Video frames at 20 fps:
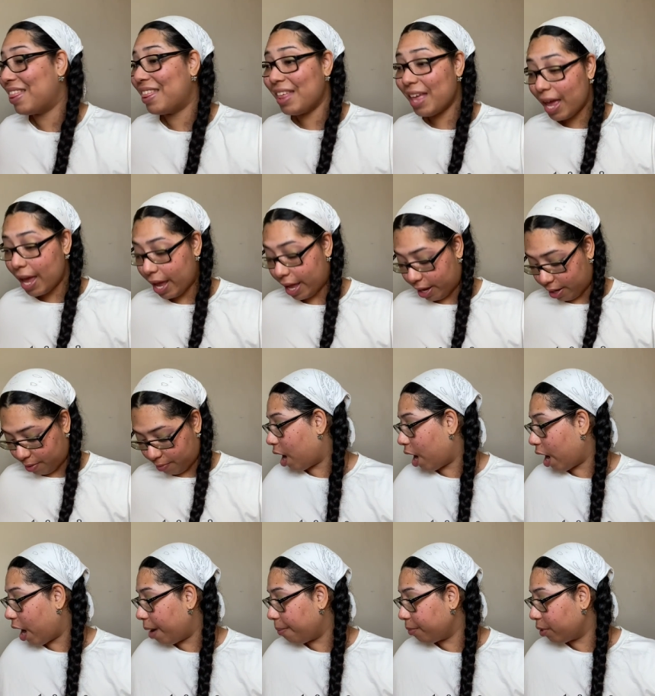then
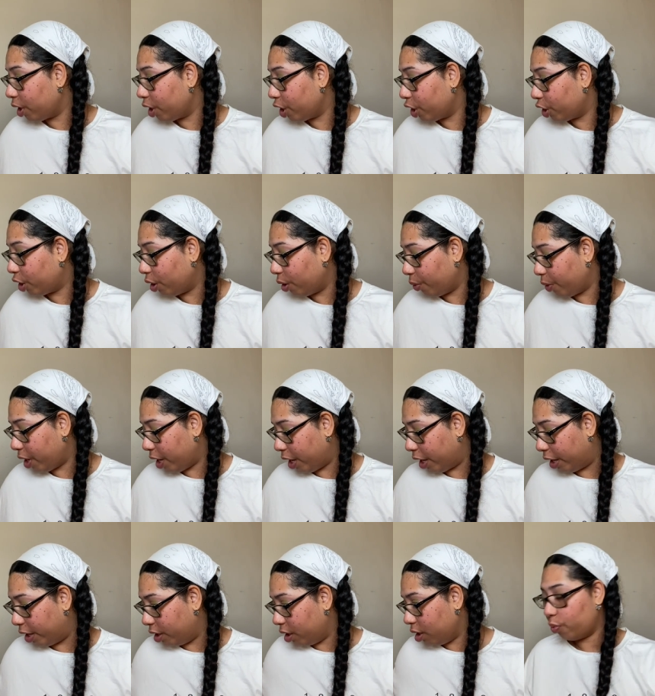I'm gonna go
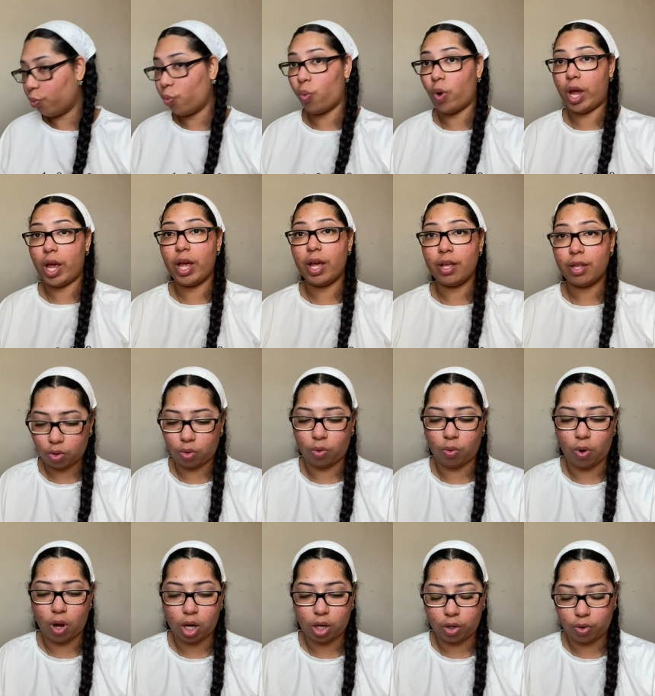in with
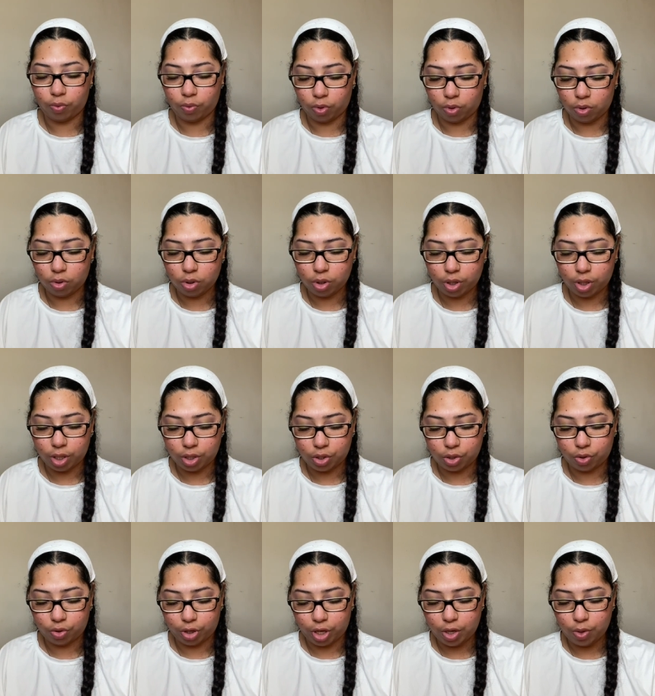Guac and Roll, or this
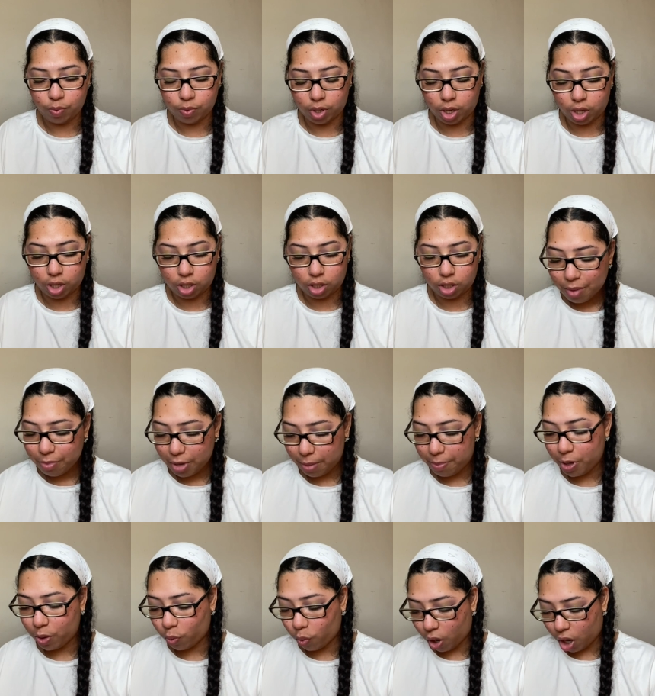green one.
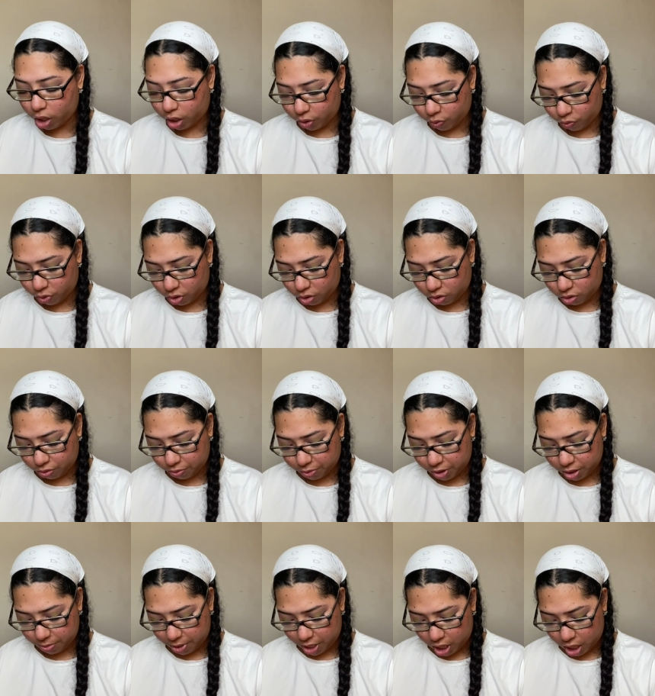Maybe Guac and Roll, to
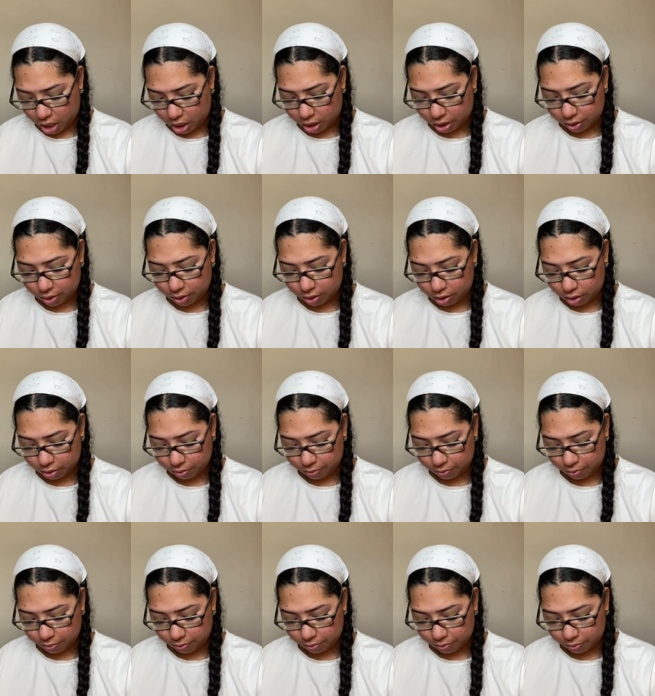be honest.